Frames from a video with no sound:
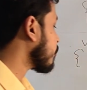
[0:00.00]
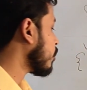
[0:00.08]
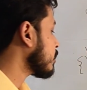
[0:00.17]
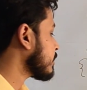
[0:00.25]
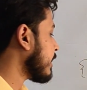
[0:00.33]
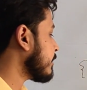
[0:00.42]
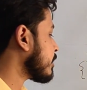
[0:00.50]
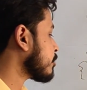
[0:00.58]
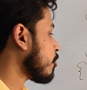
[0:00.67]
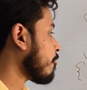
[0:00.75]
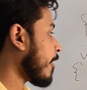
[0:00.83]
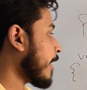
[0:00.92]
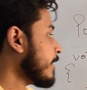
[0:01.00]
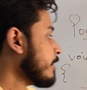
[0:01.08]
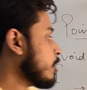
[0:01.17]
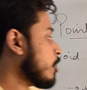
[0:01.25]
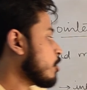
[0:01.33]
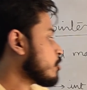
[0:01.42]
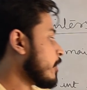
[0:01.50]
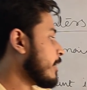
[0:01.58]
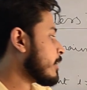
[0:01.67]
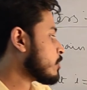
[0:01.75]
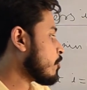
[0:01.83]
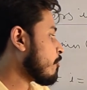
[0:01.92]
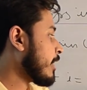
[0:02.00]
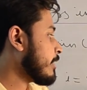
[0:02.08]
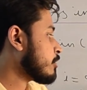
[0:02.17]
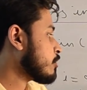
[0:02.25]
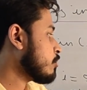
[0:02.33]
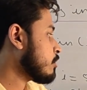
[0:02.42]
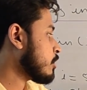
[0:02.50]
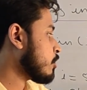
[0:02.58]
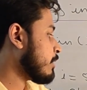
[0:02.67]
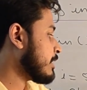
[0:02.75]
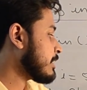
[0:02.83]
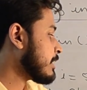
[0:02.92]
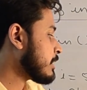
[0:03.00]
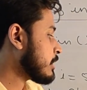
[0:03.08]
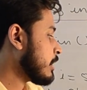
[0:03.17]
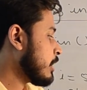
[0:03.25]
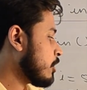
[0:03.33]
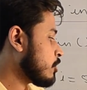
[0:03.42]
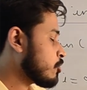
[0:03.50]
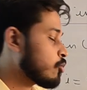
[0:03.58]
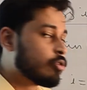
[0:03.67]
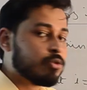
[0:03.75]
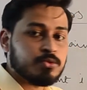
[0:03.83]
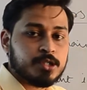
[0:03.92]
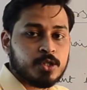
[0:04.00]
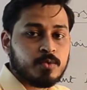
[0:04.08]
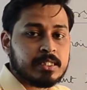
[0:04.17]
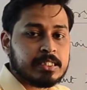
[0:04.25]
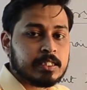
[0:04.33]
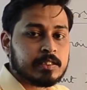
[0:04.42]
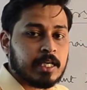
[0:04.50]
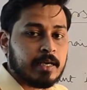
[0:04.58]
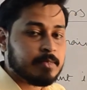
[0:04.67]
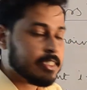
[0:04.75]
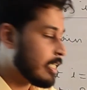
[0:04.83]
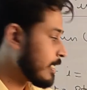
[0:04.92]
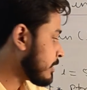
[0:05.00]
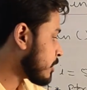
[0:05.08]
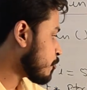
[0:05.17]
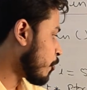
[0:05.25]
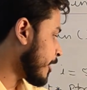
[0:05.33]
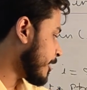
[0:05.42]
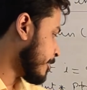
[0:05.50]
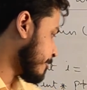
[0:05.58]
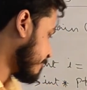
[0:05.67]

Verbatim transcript: was address of I. So address of I is 2016. So 2016 came inside this pointer.